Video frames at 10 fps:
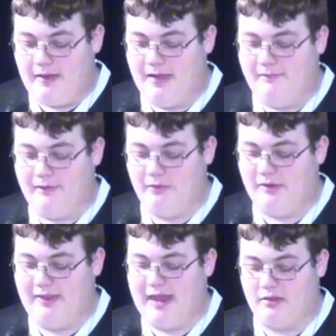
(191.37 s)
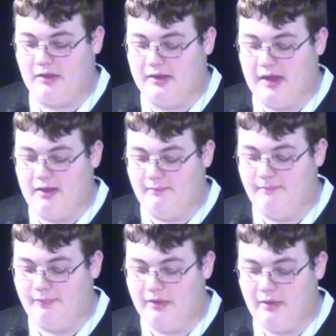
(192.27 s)
I felt relaxed and calm.
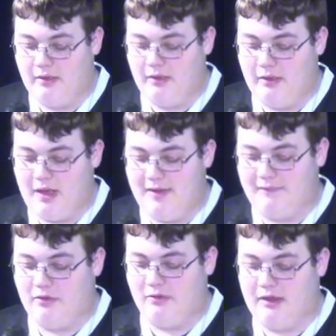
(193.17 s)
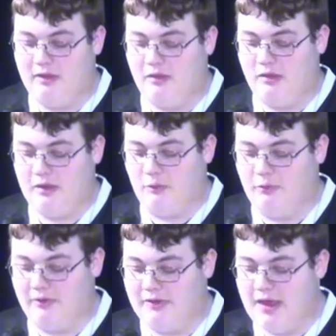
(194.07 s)
I felt cleansed and
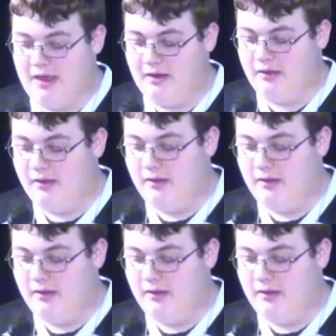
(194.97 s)
one with God.